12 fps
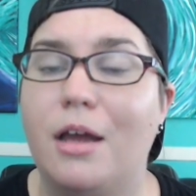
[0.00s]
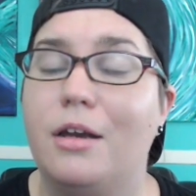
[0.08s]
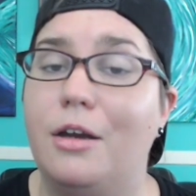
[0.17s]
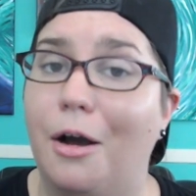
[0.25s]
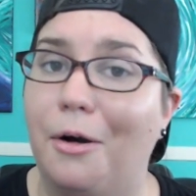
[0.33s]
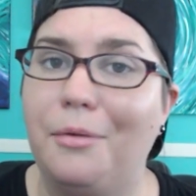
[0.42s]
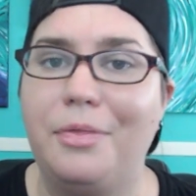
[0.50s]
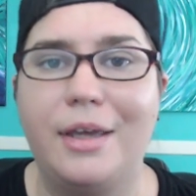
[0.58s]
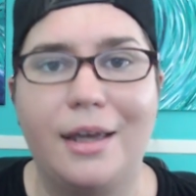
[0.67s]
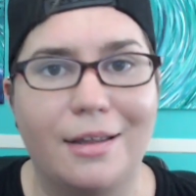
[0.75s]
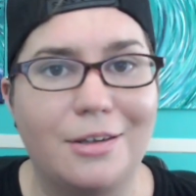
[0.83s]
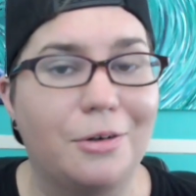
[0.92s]
No,
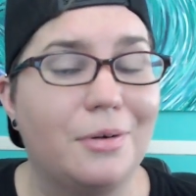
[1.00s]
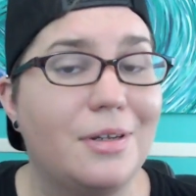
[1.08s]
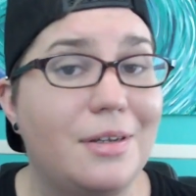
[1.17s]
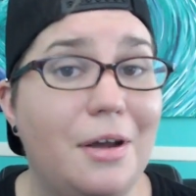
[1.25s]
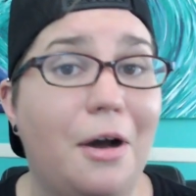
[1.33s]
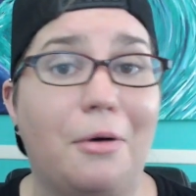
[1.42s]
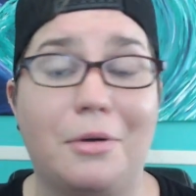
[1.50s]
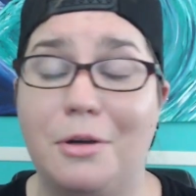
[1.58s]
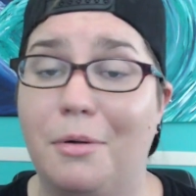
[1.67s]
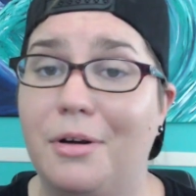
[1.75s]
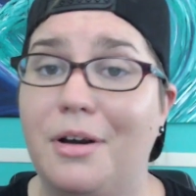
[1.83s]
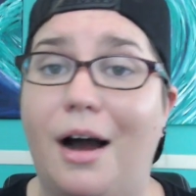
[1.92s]
the answer is no,
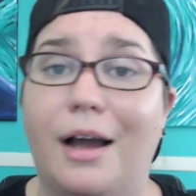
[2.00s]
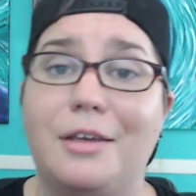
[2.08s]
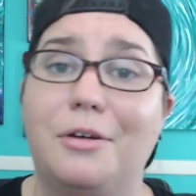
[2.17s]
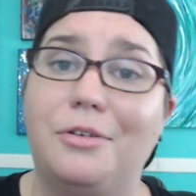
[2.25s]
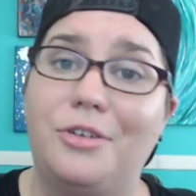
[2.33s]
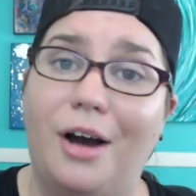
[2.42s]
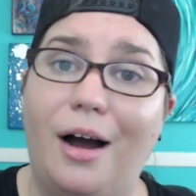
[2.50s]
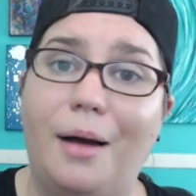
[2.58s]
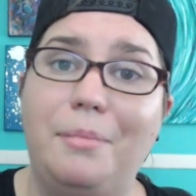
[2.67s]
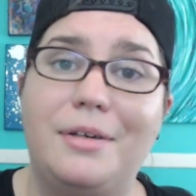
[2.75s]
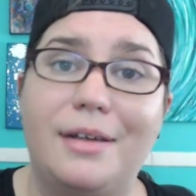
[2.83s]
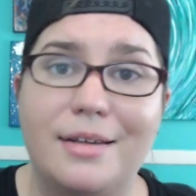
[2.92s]
you are not. Your
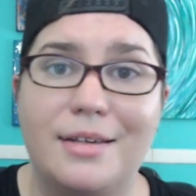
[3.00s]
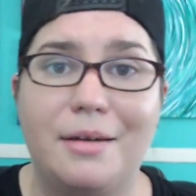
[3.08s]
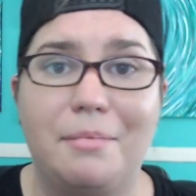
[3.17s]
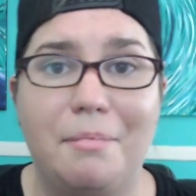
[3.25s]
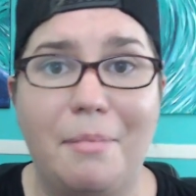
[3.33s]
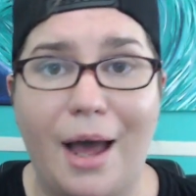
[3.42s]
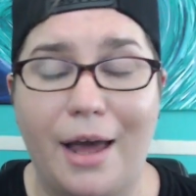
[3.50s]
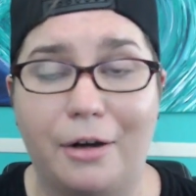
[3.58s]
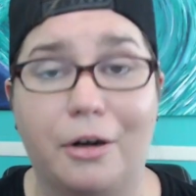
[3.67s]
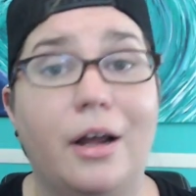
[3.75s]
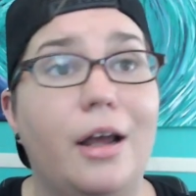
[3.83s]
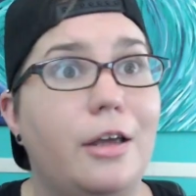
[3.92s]
job doesn't matter.